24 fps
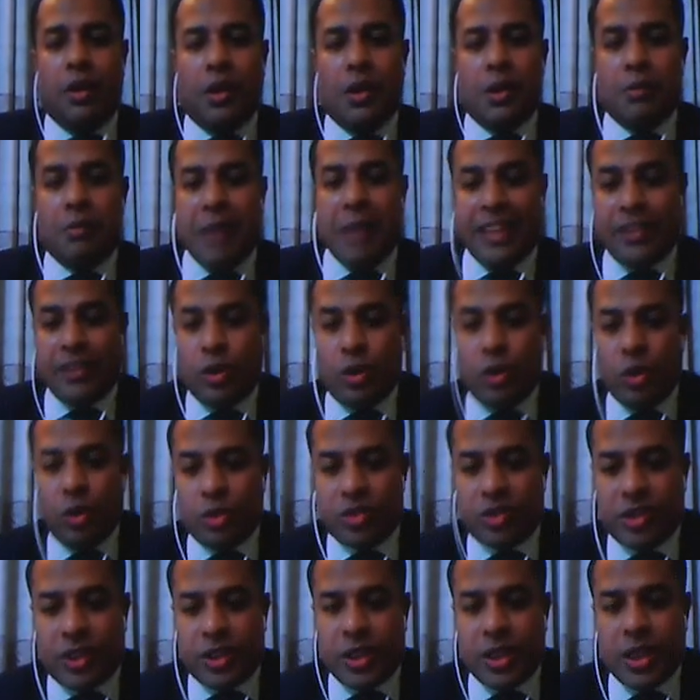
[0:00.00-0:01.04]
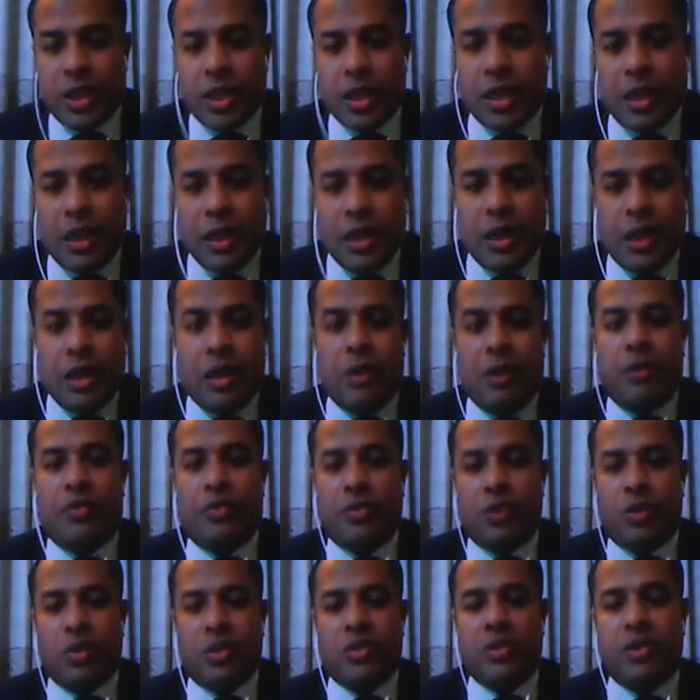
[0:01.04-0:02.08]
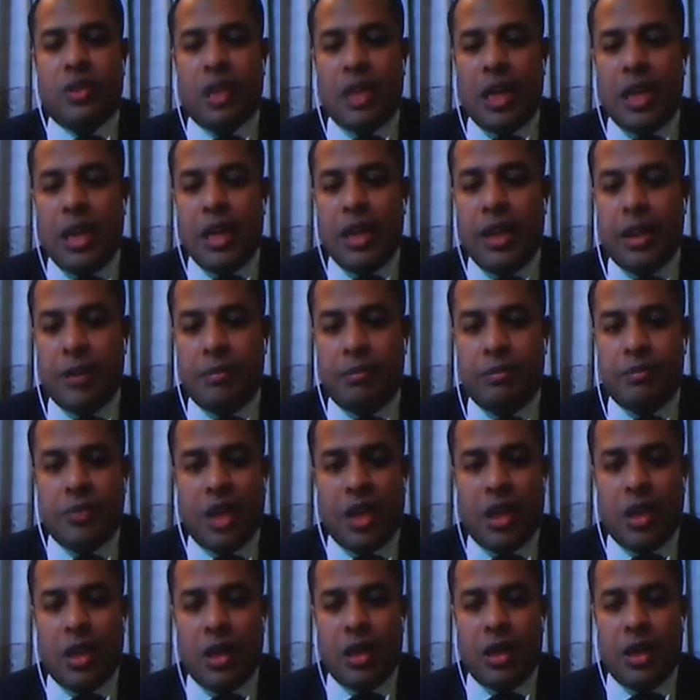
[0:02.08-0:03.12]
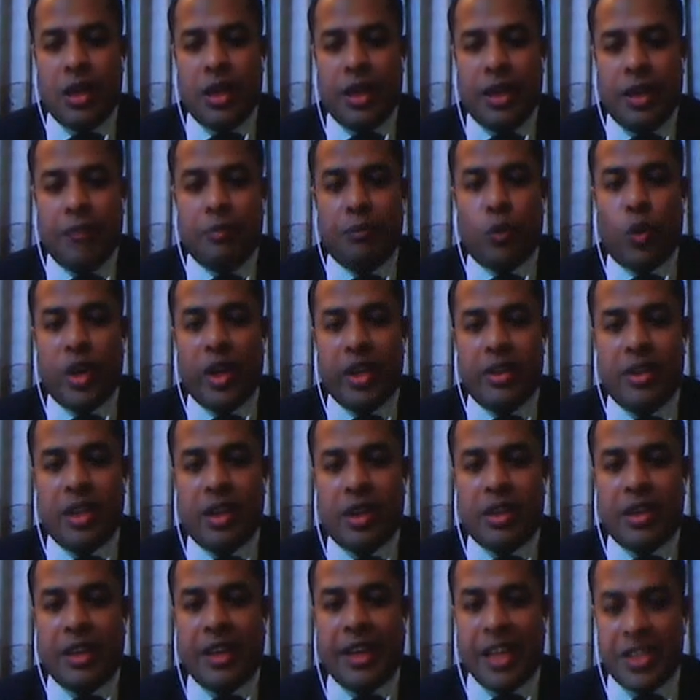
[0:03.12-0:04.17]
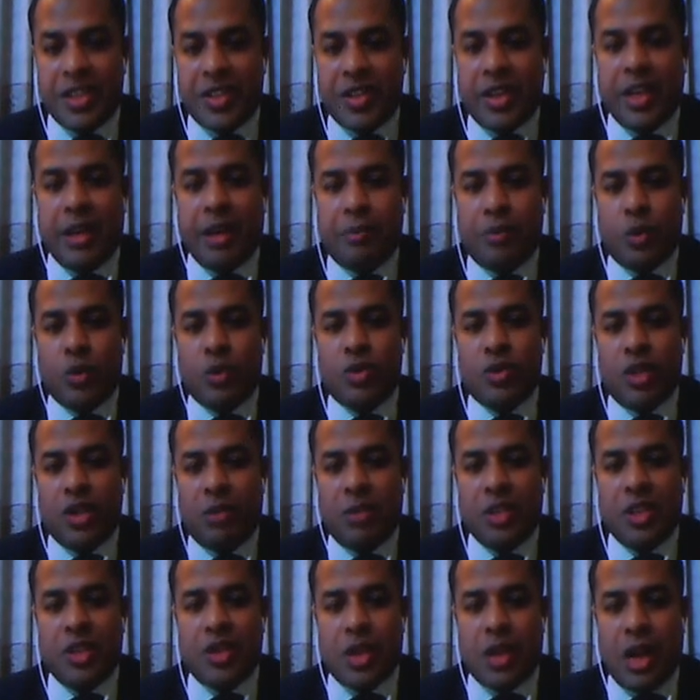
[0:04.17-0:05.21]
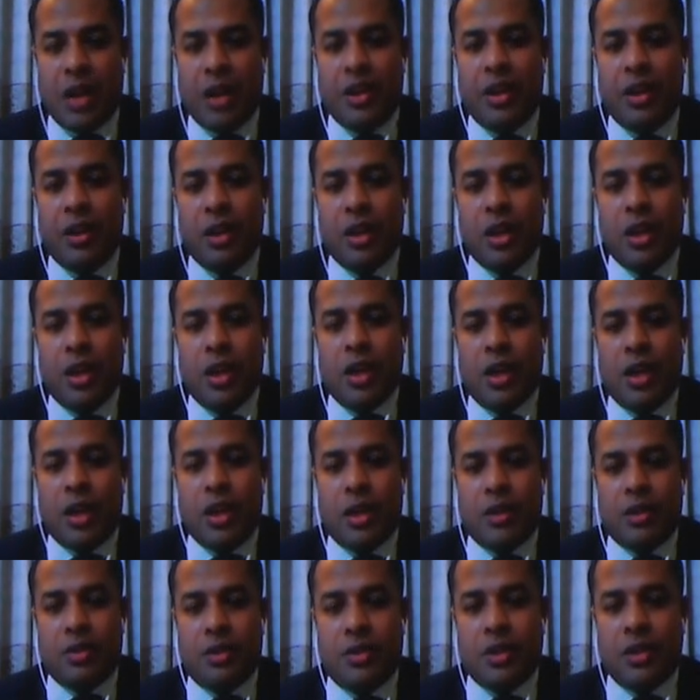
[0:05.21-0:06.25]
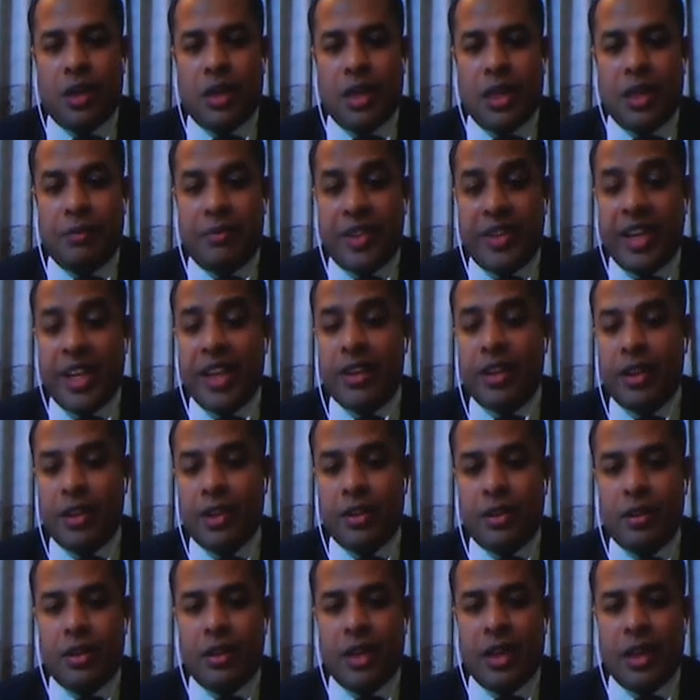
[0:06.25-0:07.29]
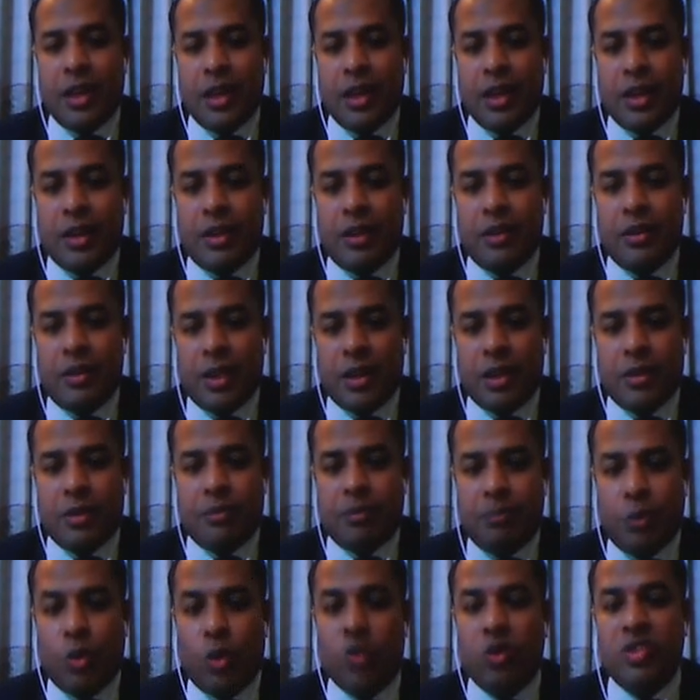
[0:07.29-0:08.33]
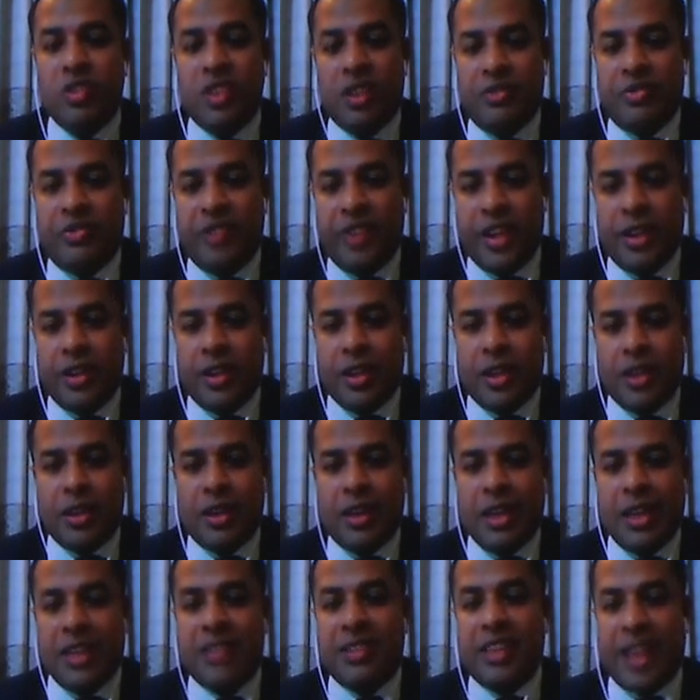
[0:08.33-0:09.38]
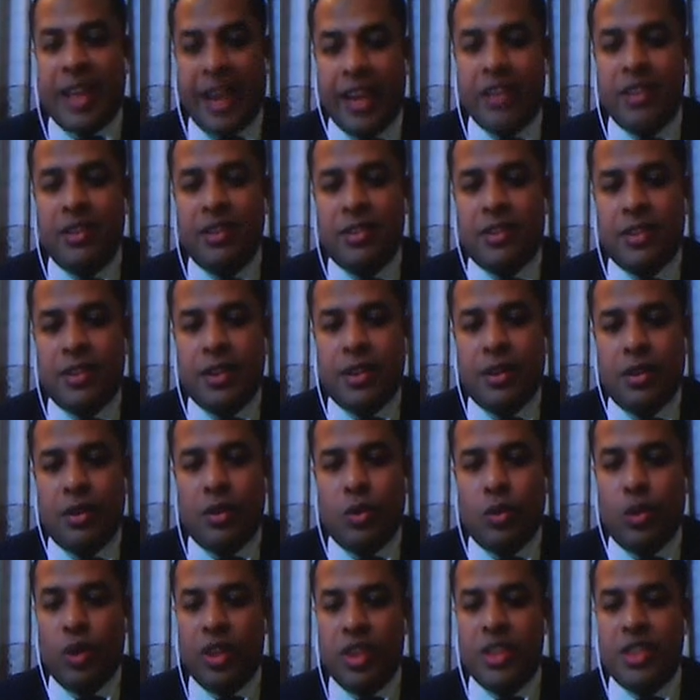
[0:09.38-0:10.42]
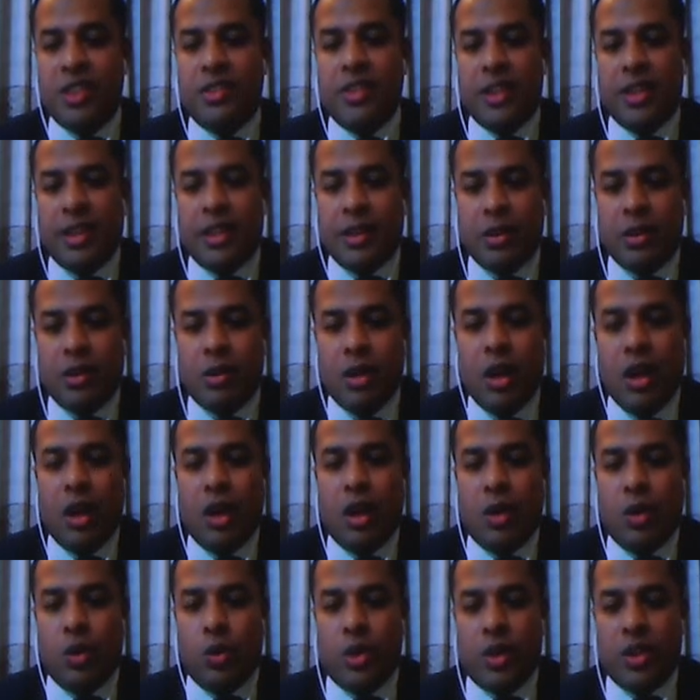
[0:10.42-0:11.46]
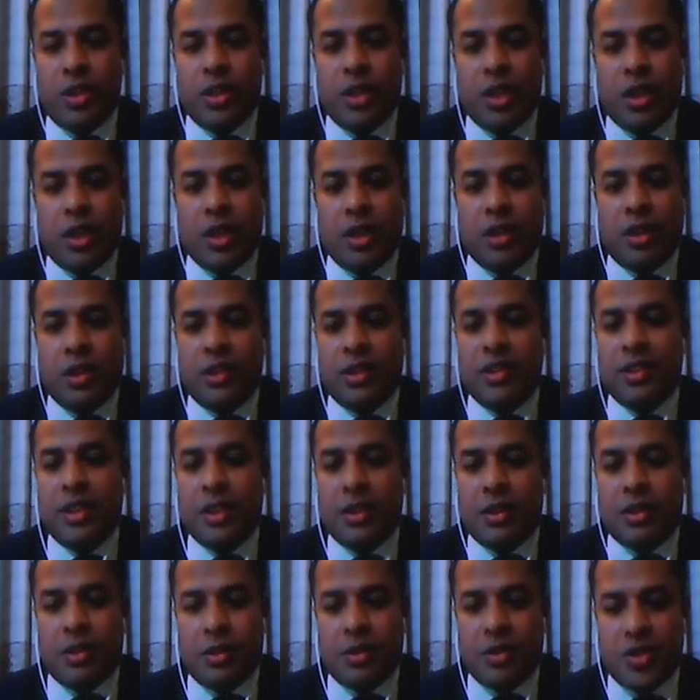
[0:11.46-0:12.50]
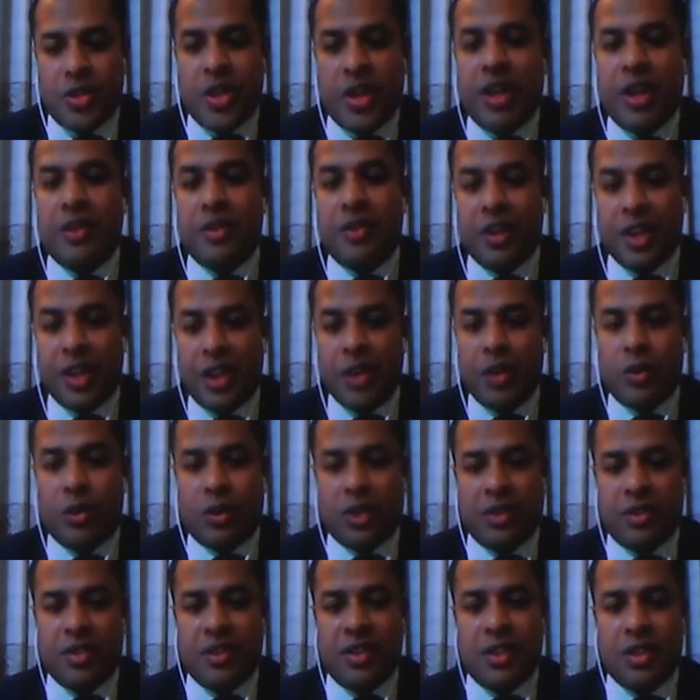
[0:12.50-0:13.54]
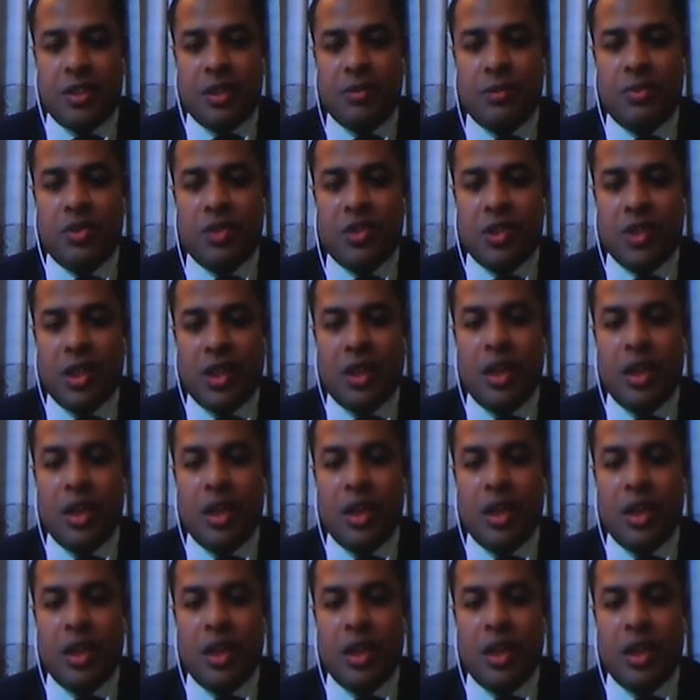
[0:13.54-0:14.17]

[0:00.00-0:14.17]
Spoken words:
Methodology. Of course, I have employed the case study approach in my study, and I have taken a consent filter as a case, which is a shared drinking water systems